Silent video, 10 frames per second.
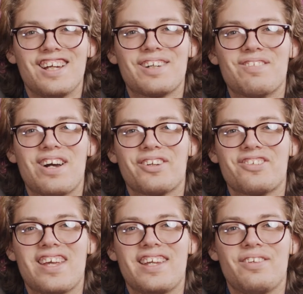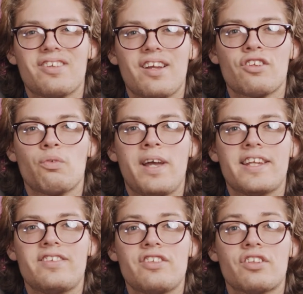Camargo said he was on his way
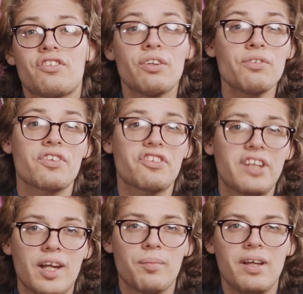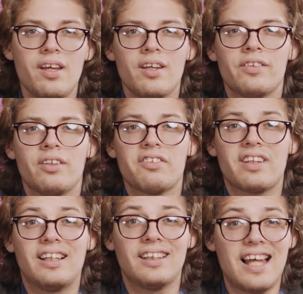to teach a children's camp, so it looks
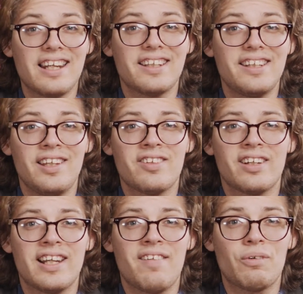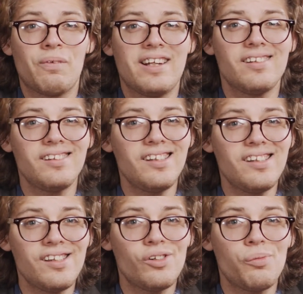like a lot of kids are going to have to wait a
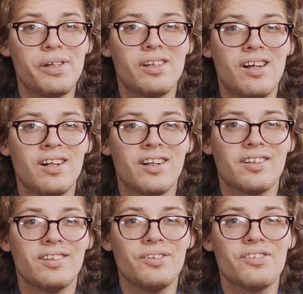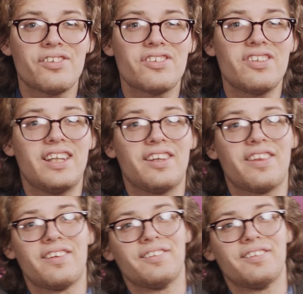little bit longer to lose their teeth.